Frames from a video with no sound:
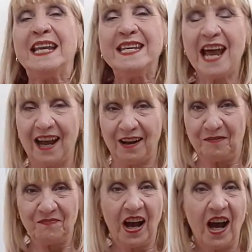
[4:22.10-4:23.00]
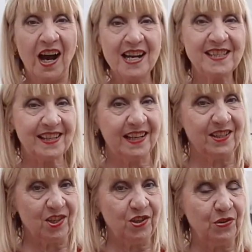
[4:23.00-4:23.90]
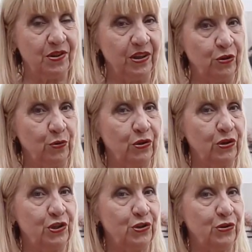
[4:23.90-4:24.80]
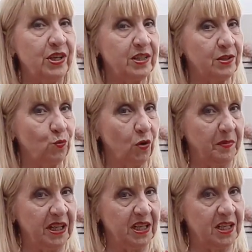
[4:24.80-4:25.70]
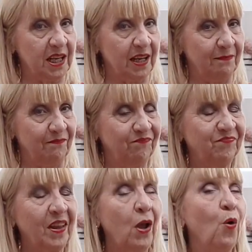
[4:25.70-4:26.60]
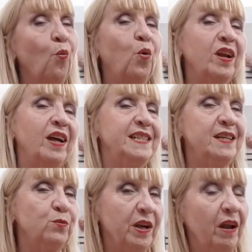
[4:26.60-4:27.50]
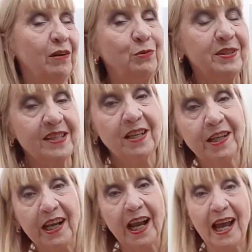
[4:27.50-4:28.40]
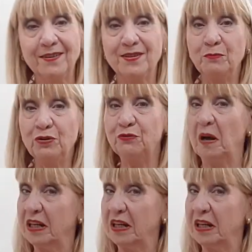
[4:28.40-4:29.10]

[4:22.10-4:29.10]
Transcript: Now, I said to you that you could do this in 1 minute a day. What I did when I was learning how to move my